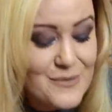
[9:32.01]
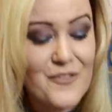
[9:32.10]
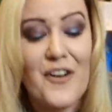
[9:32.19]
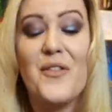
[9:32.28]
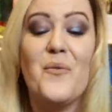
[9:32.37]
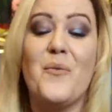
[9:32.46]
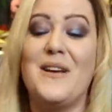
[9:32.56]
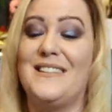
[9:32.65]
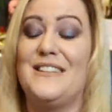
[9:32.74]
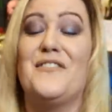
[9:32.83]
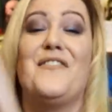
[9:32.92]
We've got the
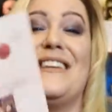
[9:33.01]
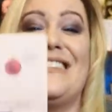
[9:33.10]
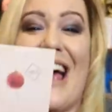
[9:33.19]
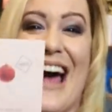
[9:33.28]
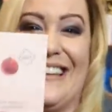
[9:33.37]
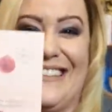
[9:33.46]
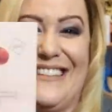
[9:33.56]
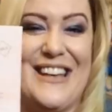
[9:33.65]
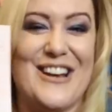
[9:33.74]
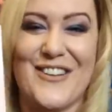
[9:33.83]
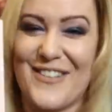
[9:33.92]
Wizards, the
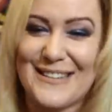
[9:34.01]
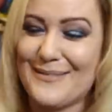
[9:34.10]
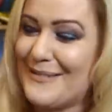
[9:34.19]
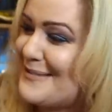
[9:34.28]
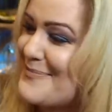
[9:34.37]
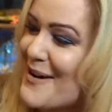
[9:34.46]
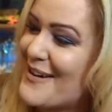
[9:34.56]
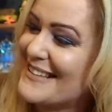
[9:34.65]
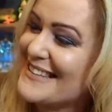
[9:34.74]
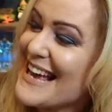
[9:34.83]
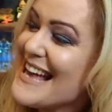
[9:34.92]
fantastic Christmas
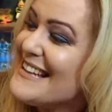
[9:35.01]
box,